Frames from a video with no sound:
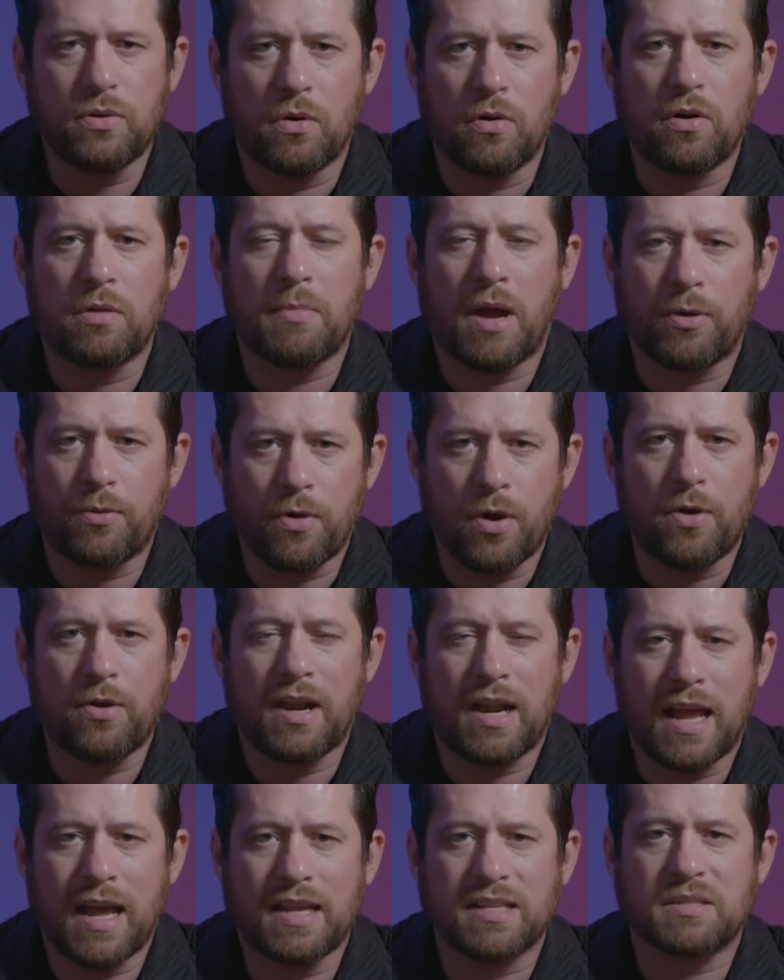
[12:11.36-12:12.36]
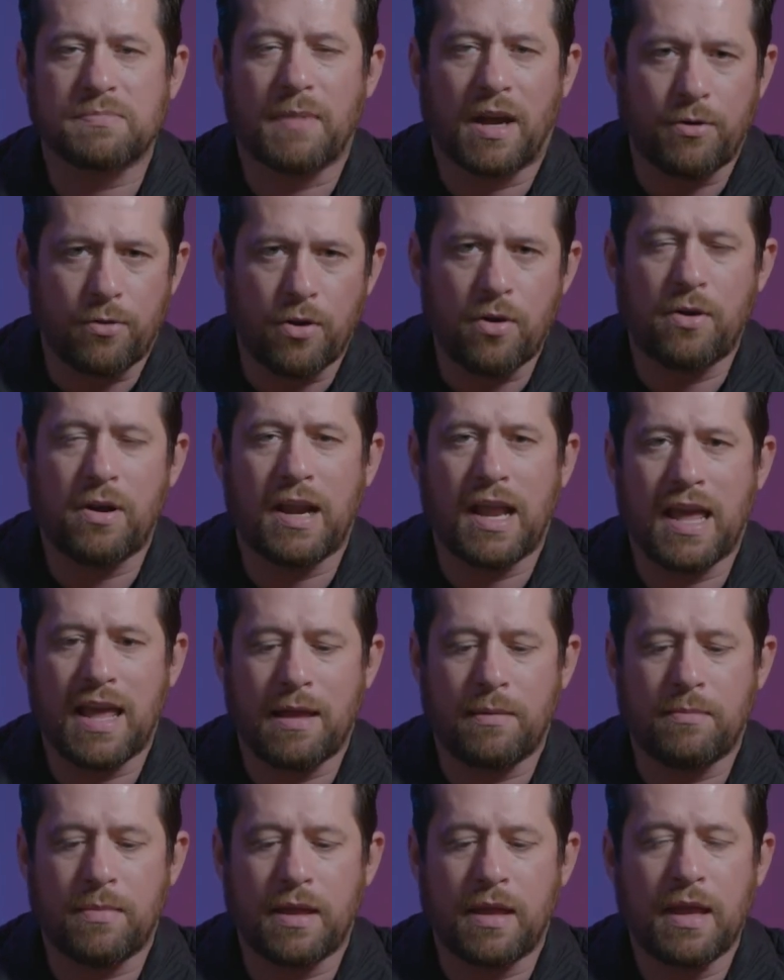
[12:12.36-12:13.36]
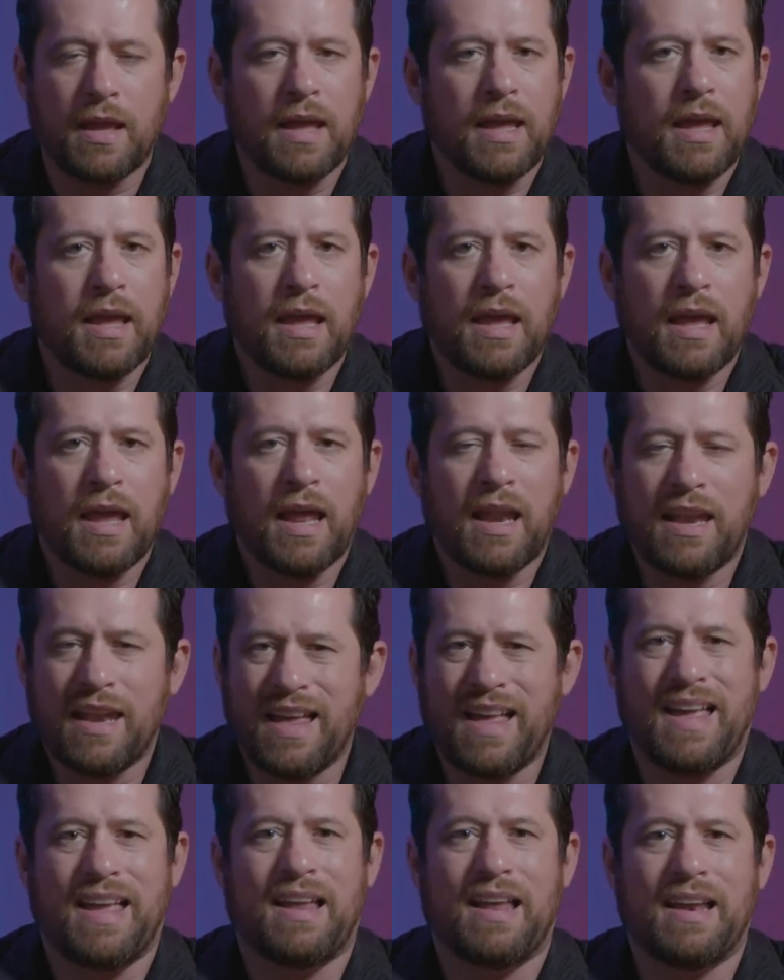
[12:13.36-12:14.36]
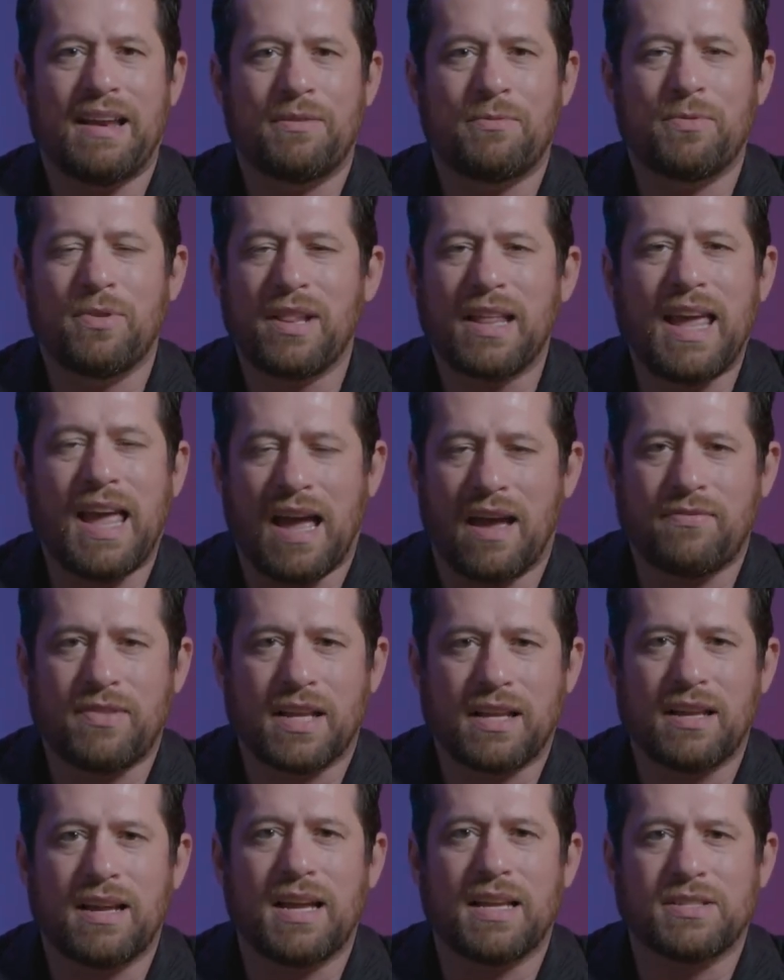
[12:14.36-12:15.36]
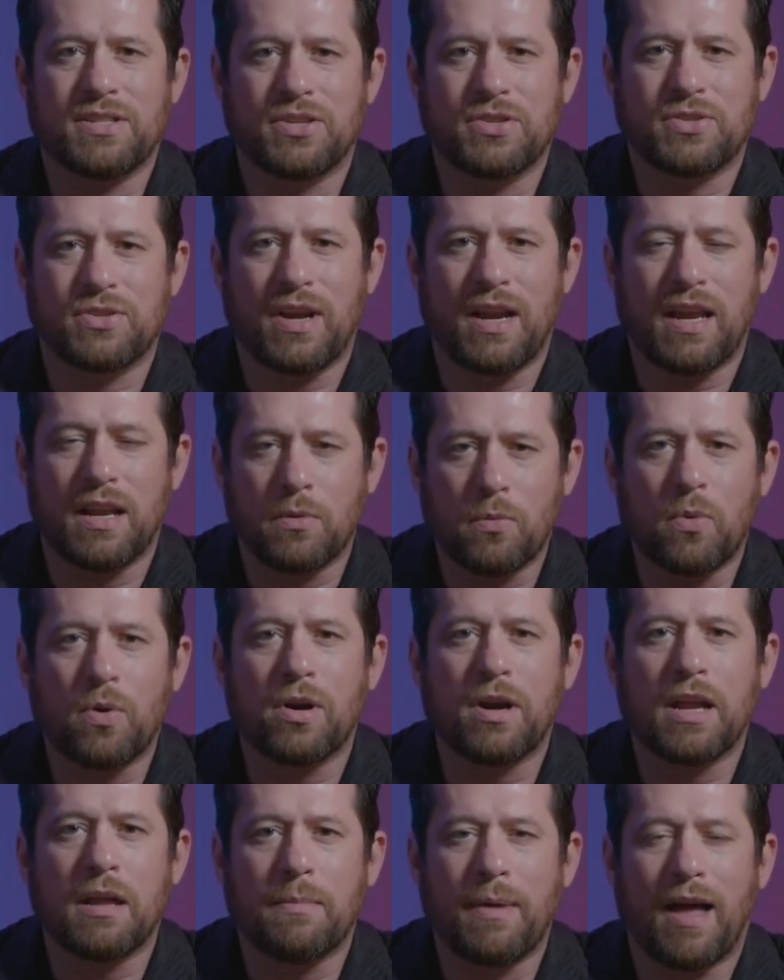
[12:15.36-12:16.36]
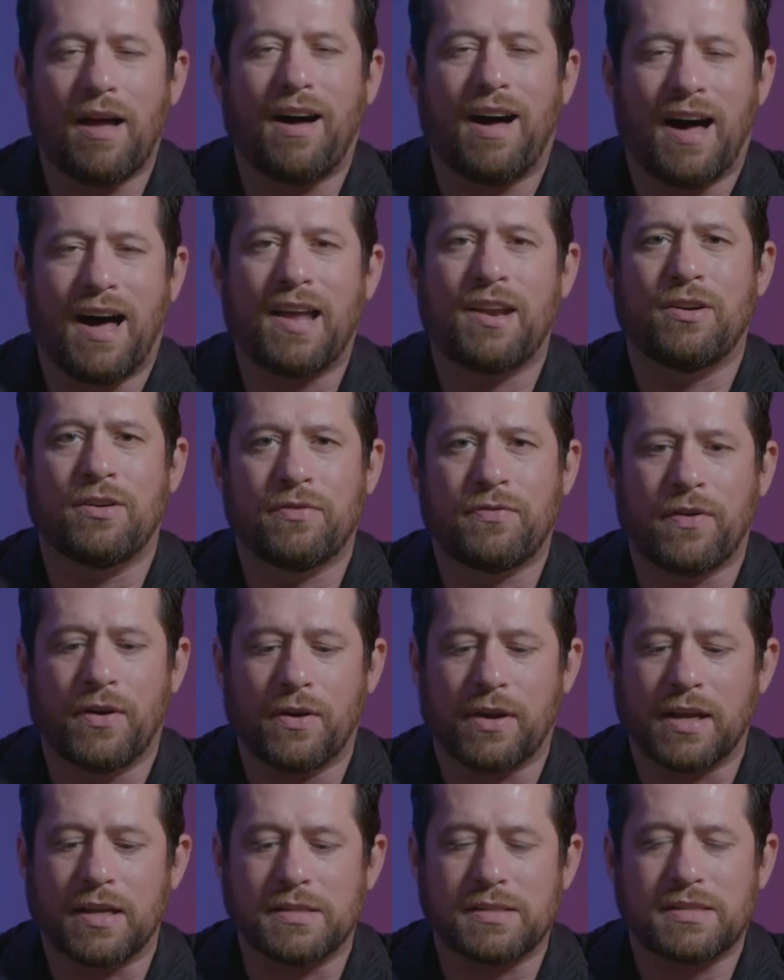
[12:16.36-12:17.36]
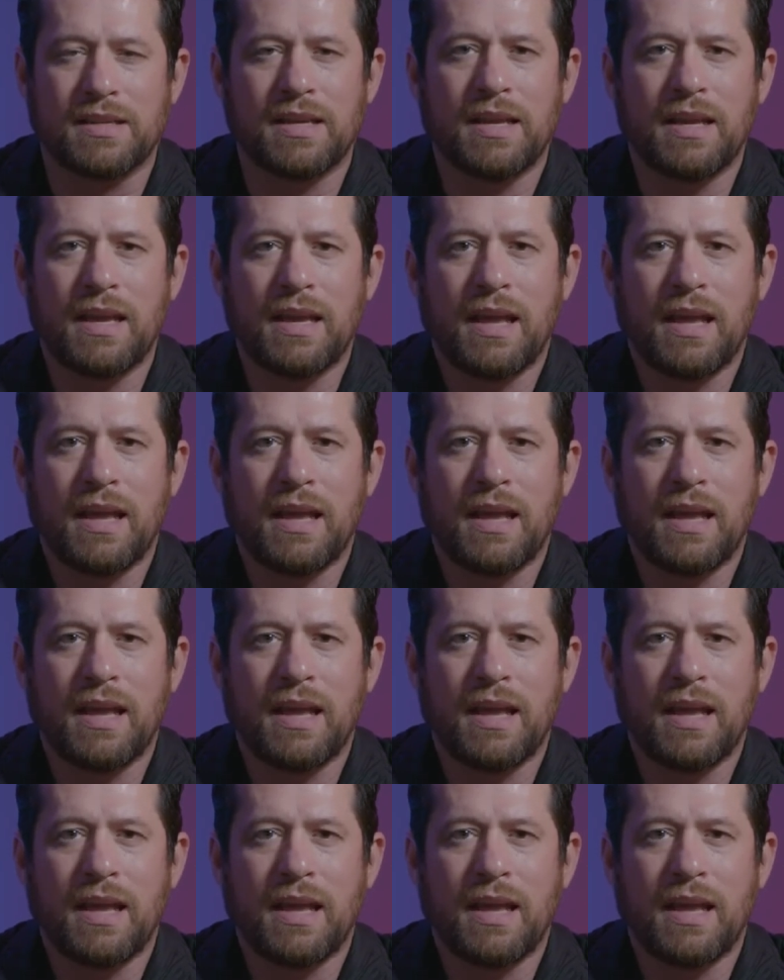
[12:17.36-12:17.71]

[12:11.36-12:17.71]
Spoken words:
on my Ronin S, my Ronin M, and not really have to concentrate and worry about autofocus.